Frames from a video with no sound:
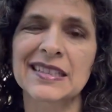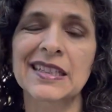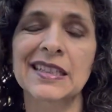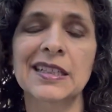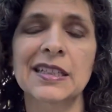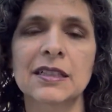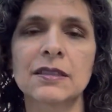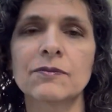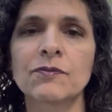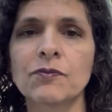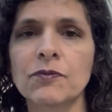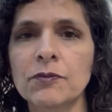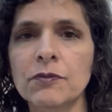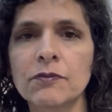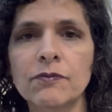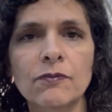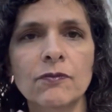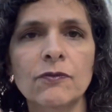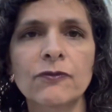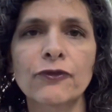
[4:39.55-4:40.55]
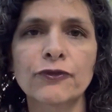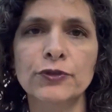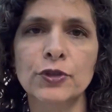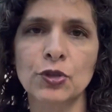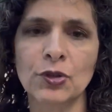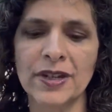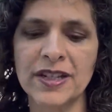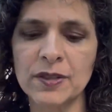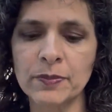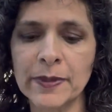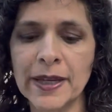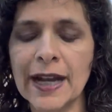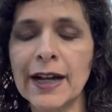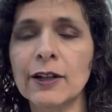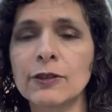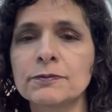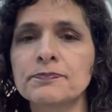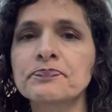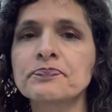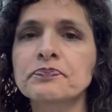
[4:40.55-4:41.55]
gonna stress me out.